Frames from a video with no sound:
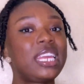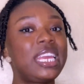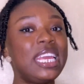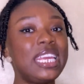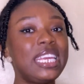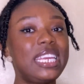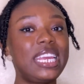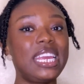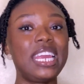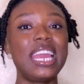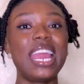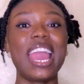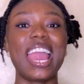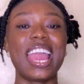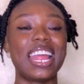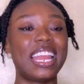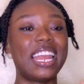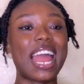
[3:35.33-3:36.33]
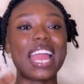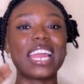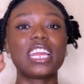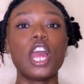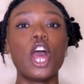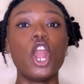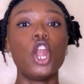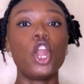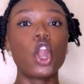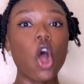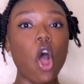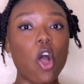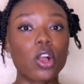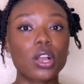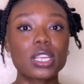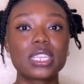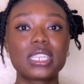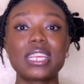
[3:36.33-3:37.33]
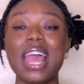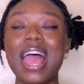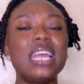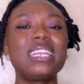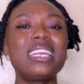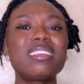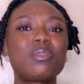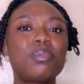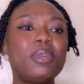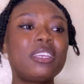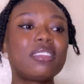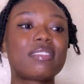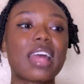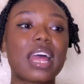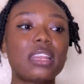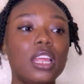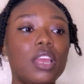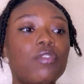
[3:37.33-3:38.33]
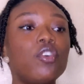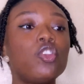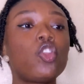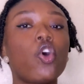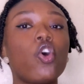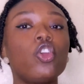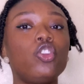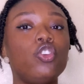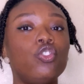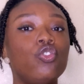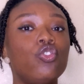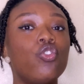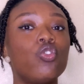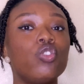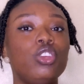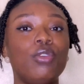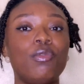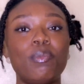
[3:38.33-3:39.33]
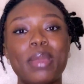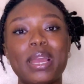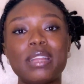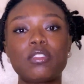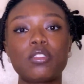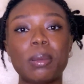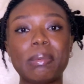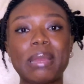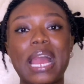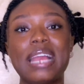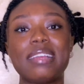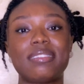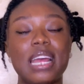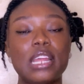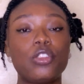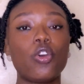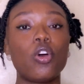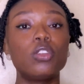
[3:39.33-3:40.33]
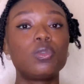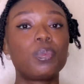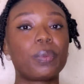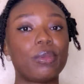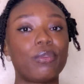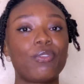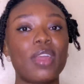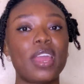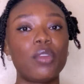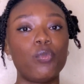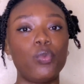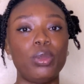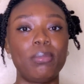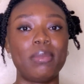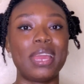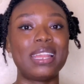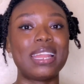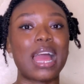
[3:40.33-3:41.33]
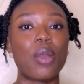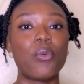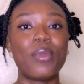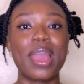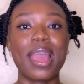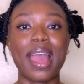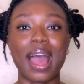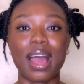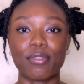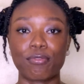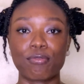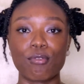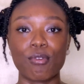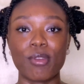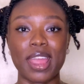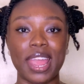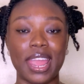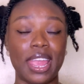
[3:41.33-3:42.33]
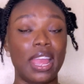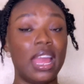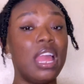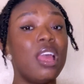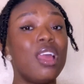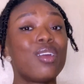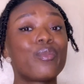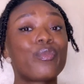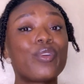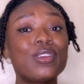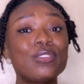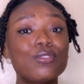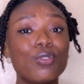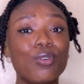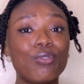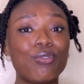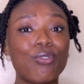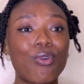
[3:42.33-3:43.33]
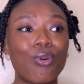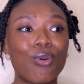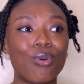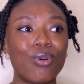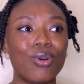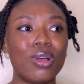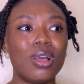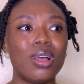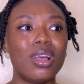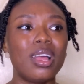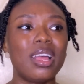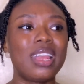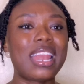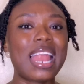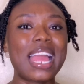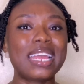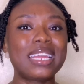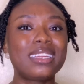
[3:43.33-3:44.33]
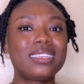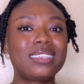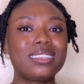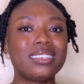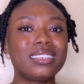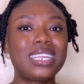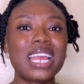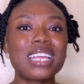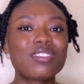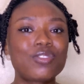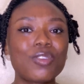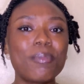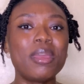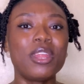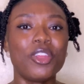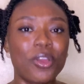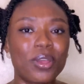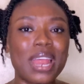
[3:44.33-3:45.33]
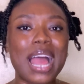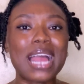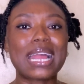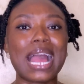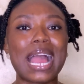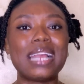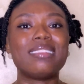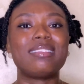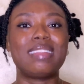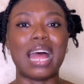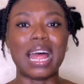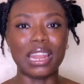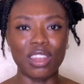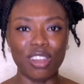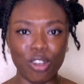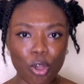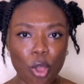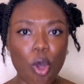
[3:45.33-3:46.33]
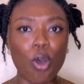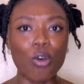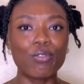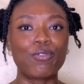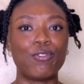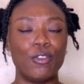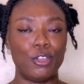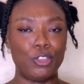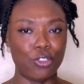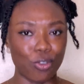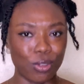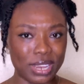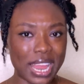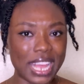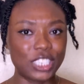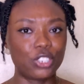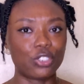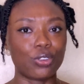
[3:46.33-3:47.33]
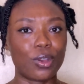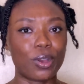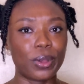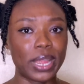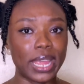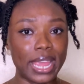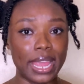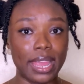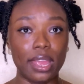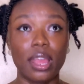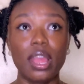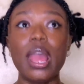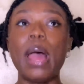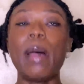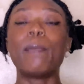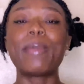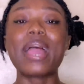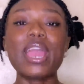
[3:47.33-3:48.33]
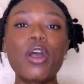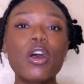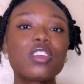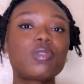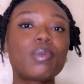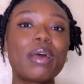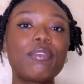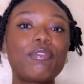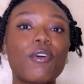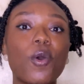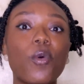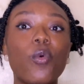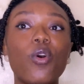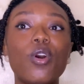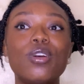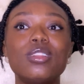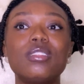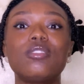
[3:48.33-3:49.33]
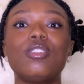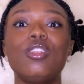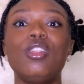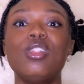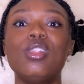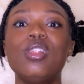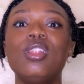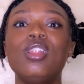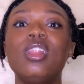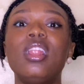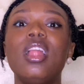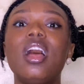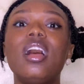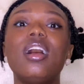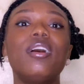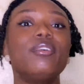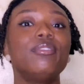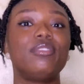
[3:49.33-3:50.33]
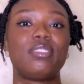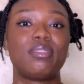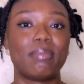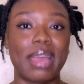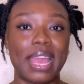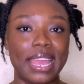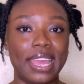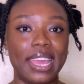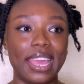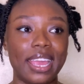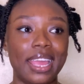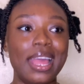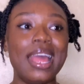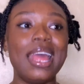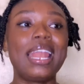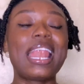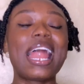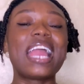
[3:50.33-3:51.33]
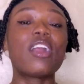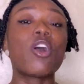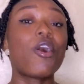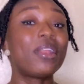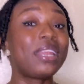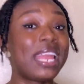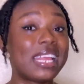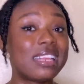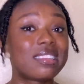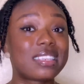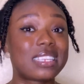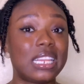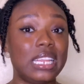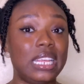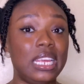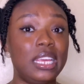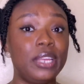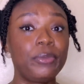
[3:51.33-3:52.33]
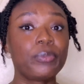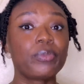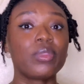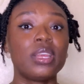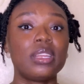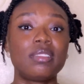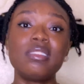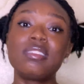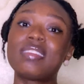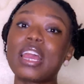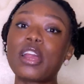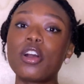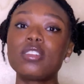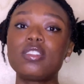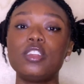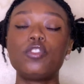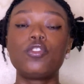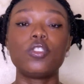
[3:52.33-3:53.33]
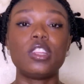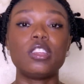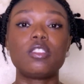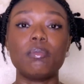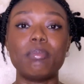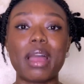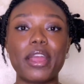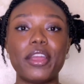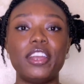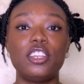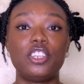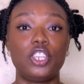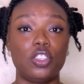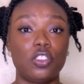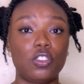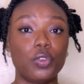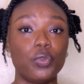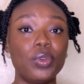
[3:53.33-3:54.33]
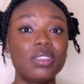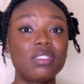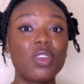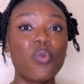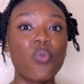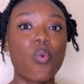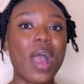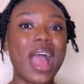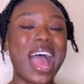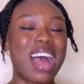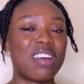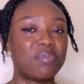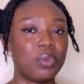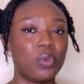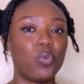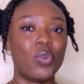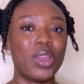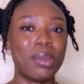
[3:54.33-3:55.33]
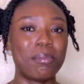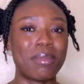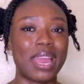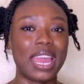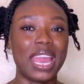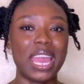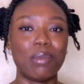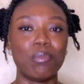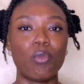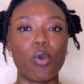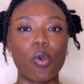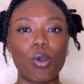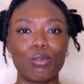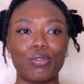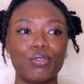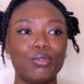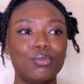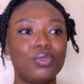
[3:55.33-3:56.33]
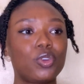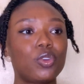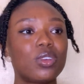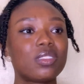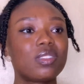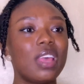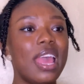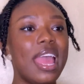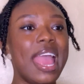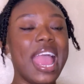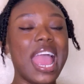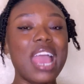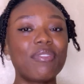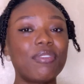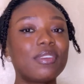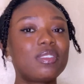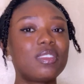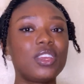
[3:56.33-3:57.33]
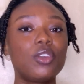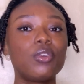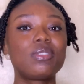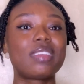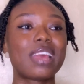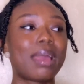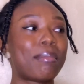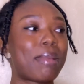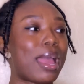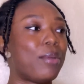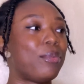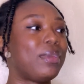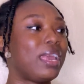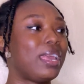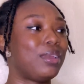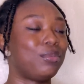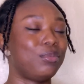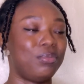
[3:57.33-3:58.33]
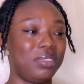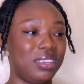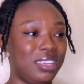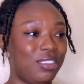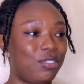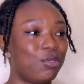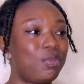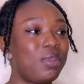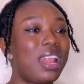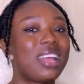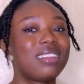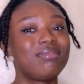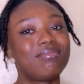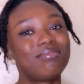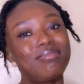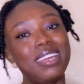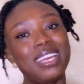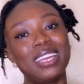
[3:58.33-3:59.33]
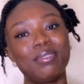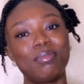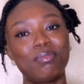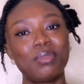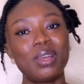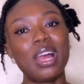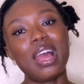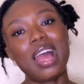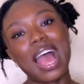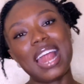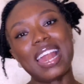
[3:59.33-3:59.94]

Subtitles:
kinky hair like locks. This means that even though you know you've met some guys that don't prefer women that wear afro hair, first of all, like there are so many other guys that love your natural hair. My husband for once loves my hair. Like honestly, since I got into this marriage is the reason why I've been wearing my hair more often, because every single time I wear a wig, you'll be like, babe, I